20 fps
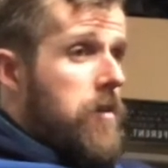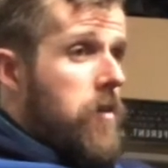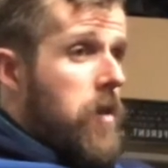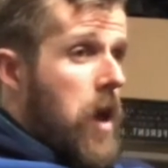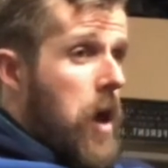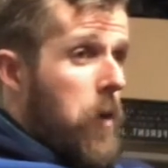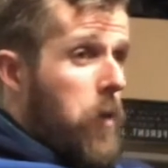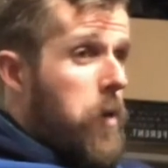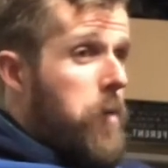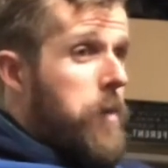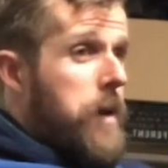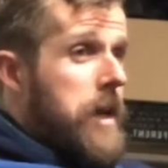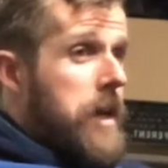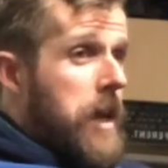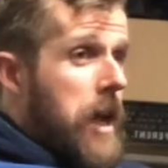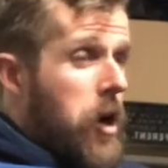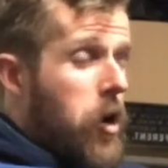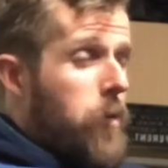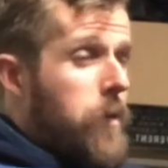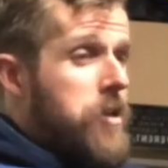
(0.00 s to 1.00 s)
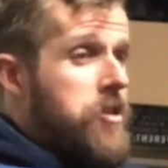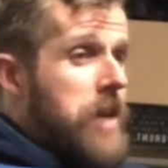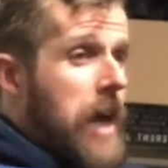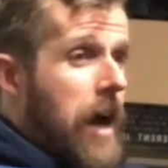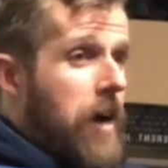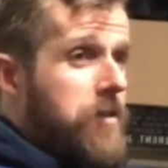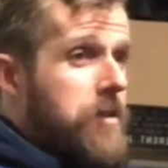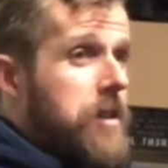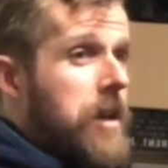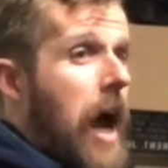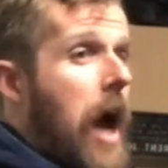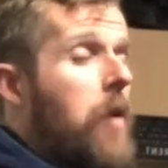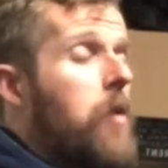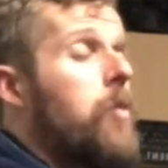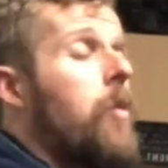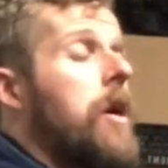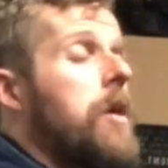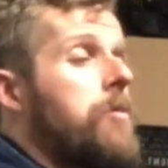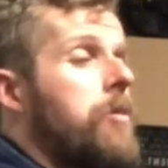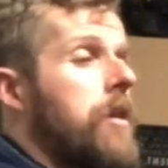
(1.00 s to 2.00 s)
it would be challenging. I would
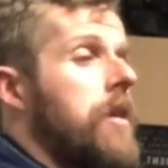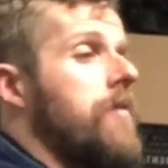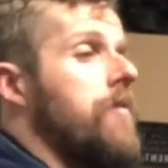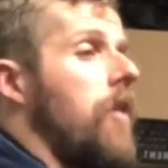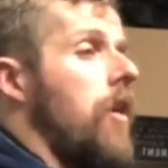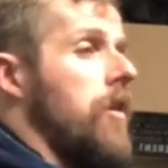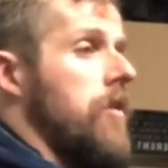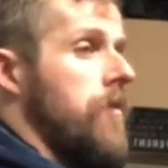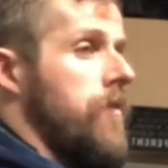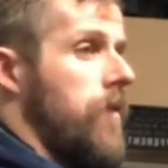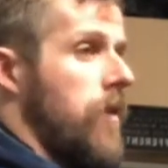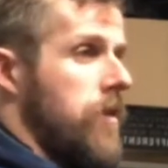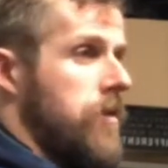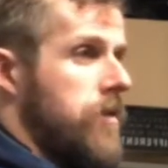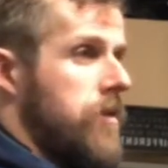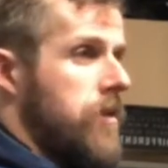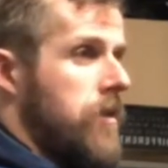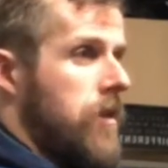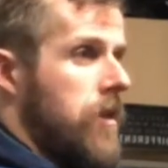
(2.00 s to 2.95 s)
want to put in volume first.